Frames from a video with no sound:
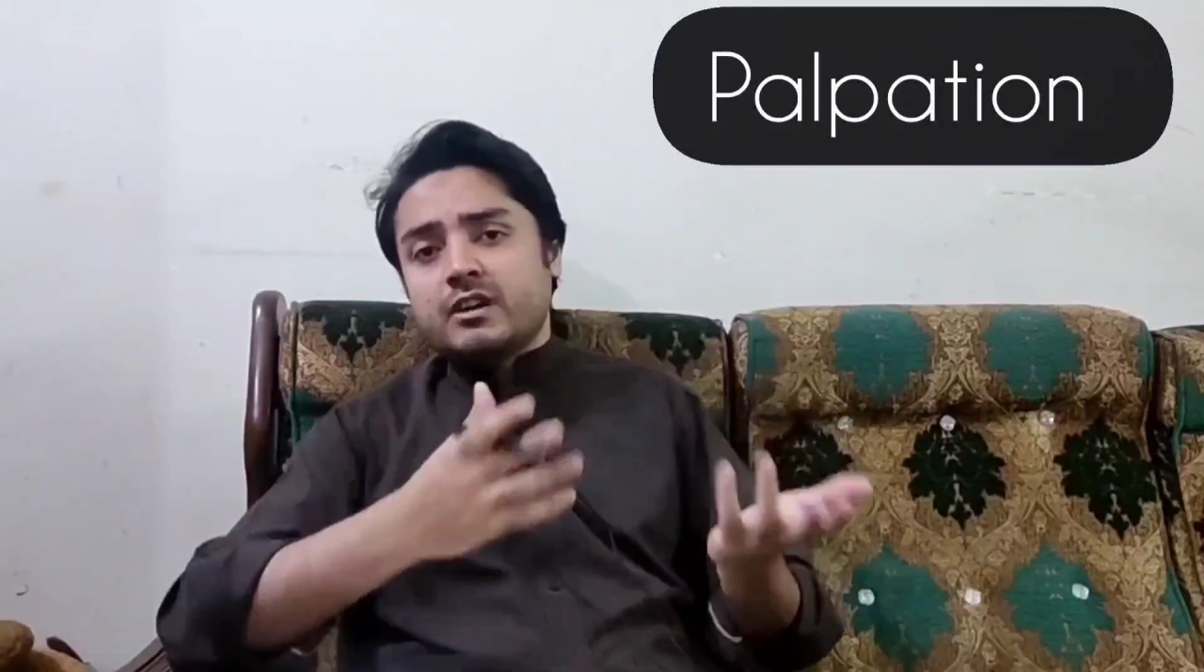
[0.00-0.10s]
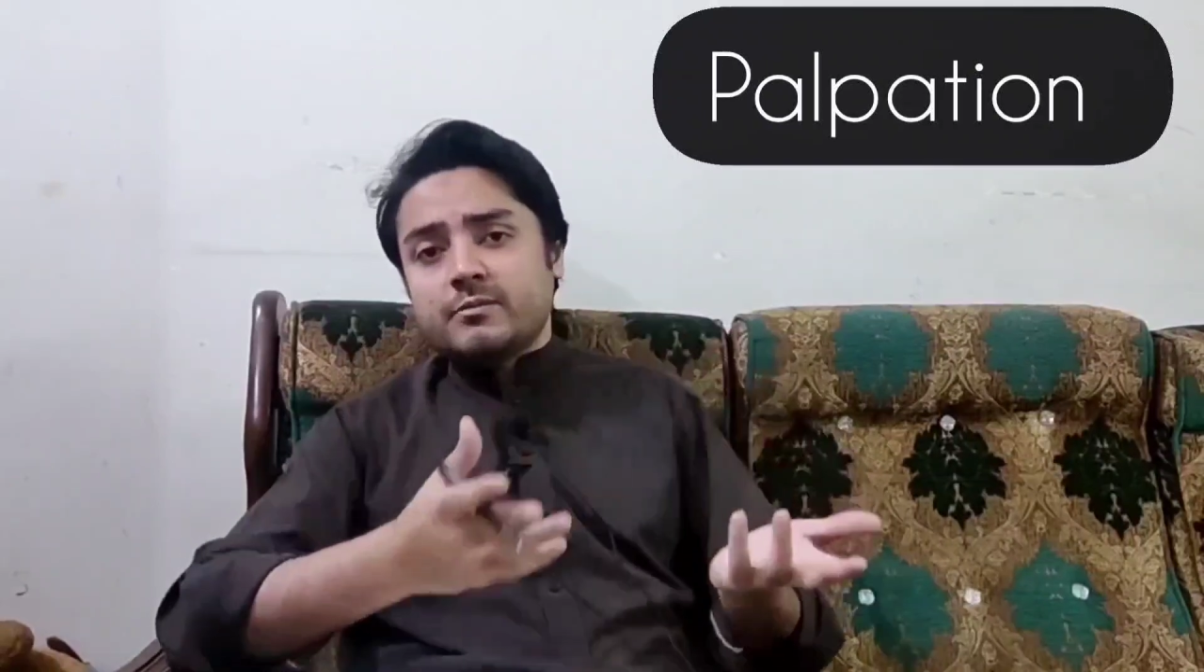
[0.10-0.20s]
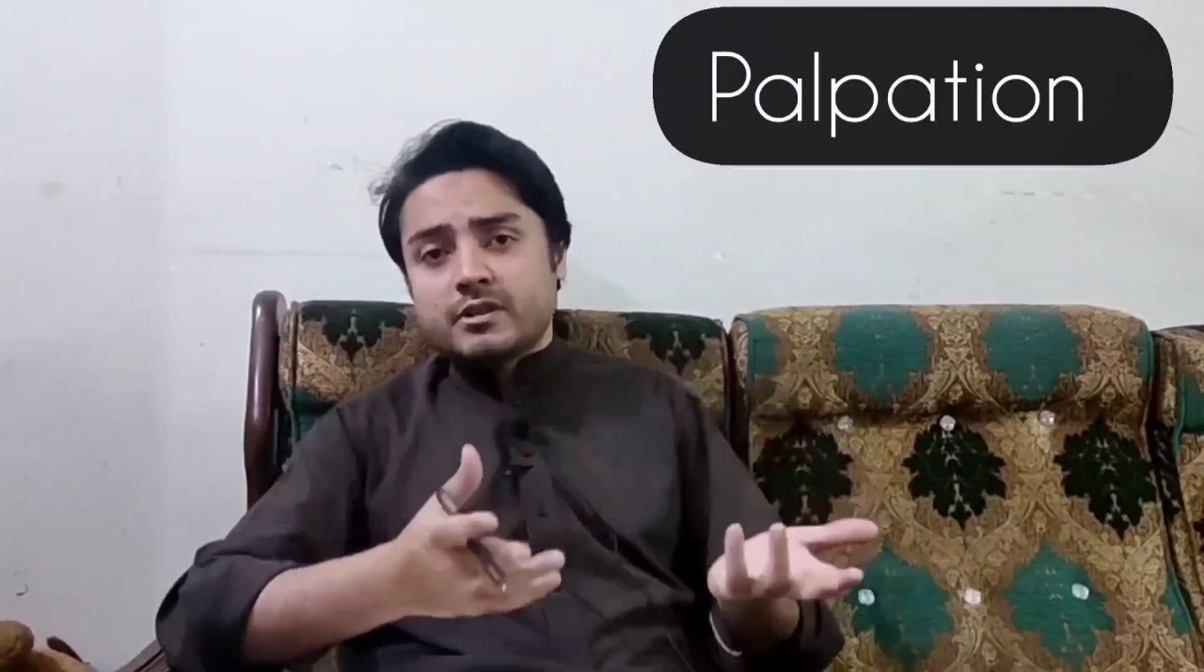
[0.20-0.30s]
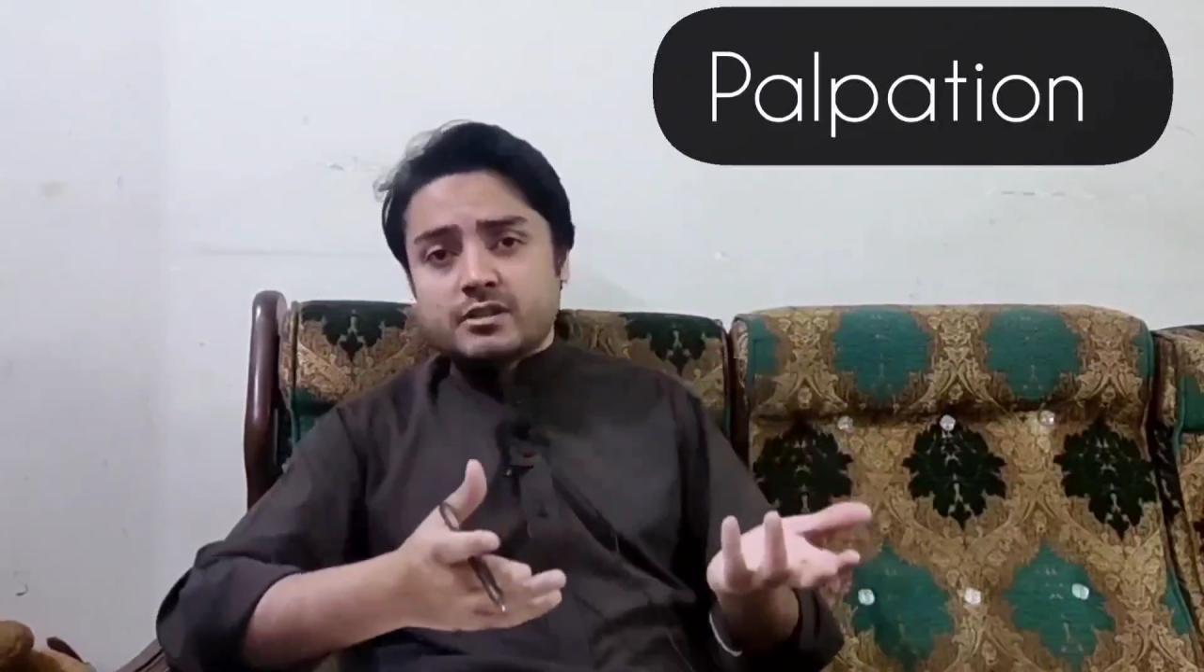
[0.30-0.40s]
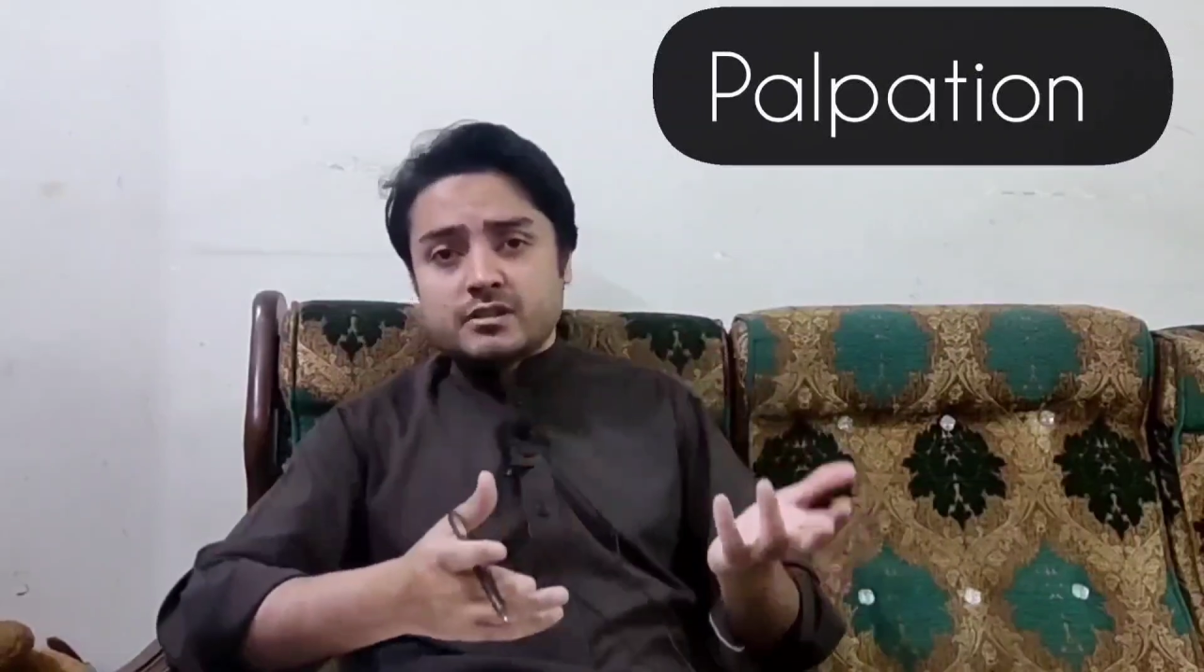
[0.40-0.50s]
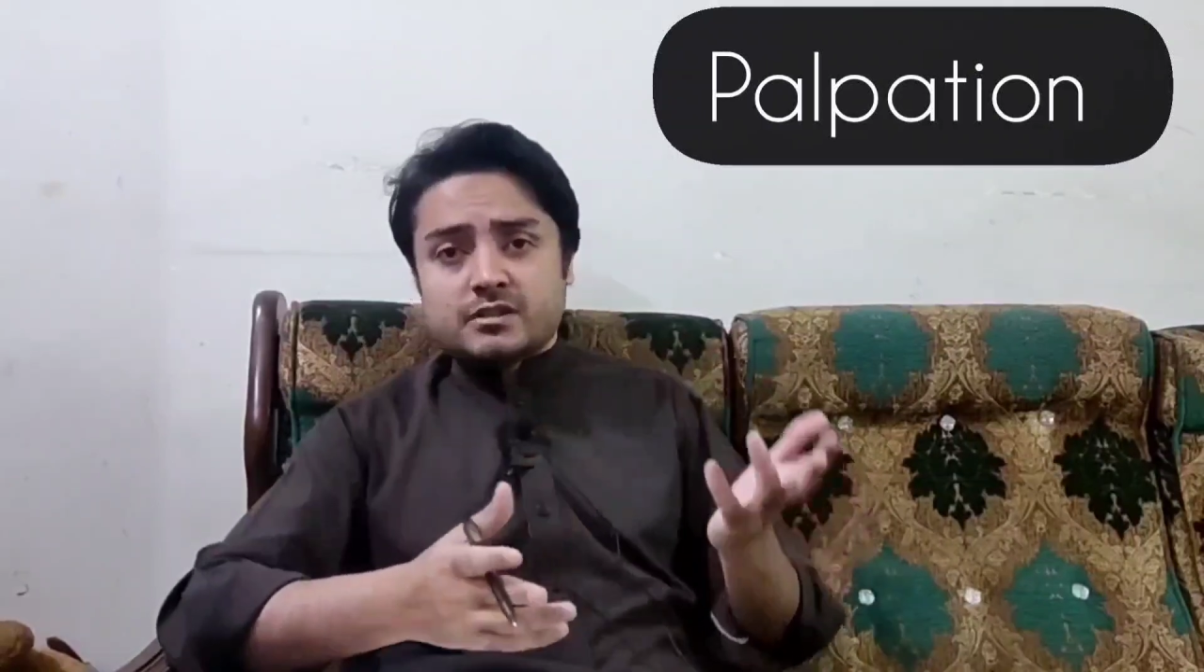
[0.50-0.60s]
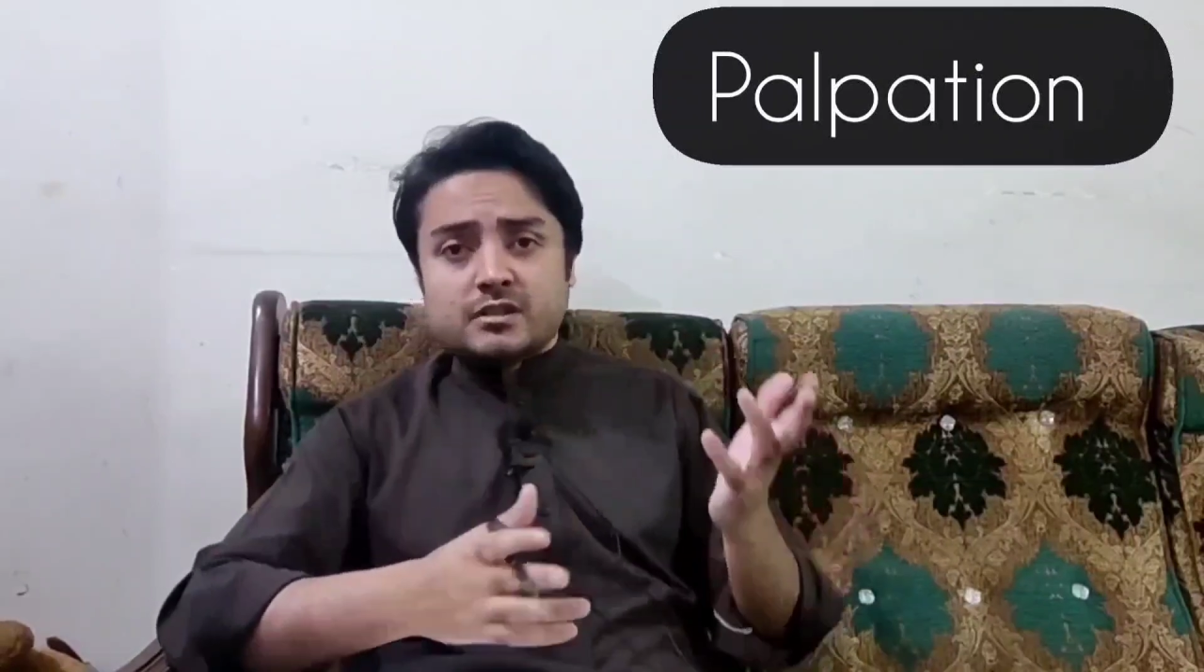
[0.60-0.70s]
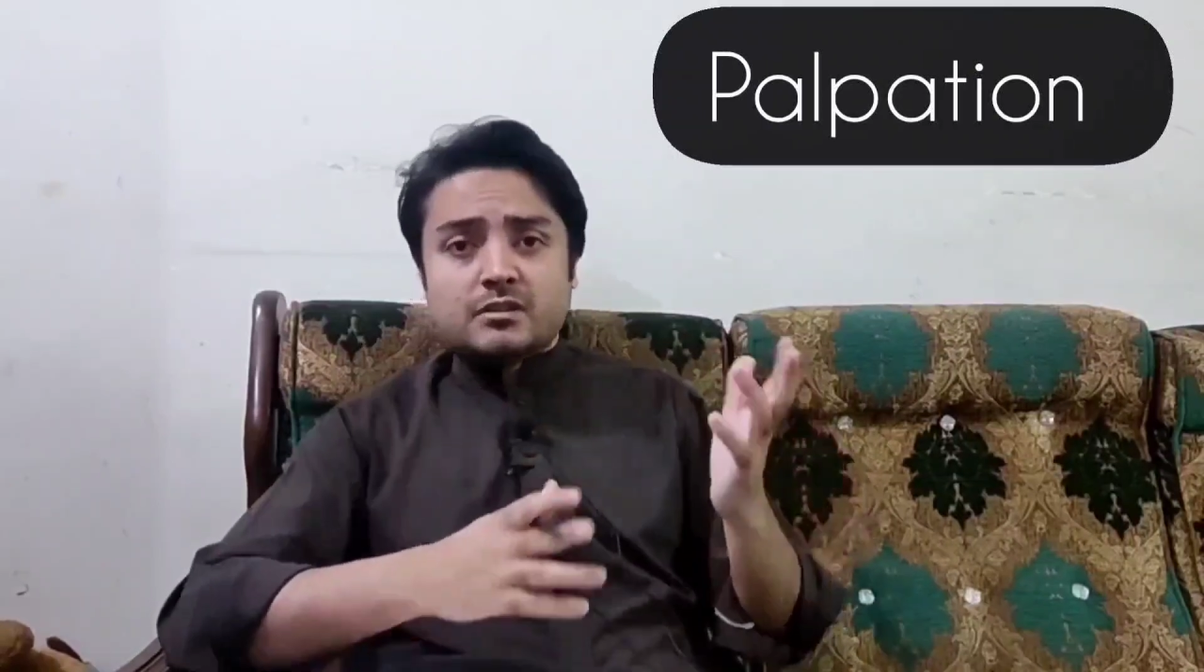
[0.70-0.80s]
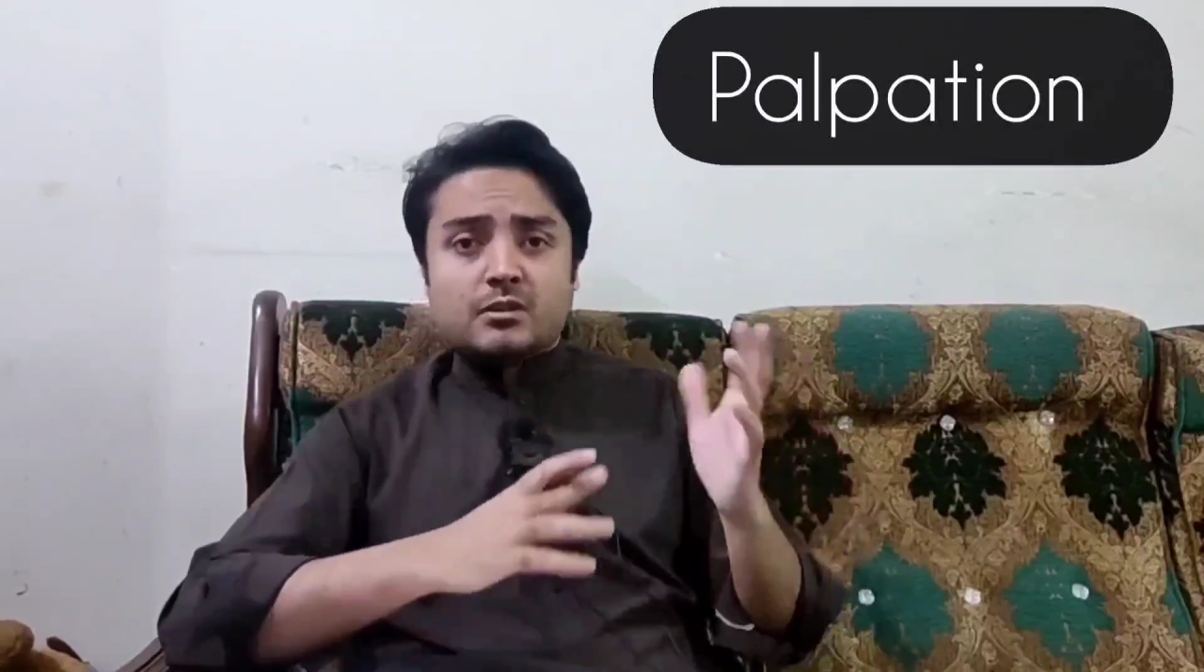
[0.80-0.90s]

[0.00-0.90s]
emergency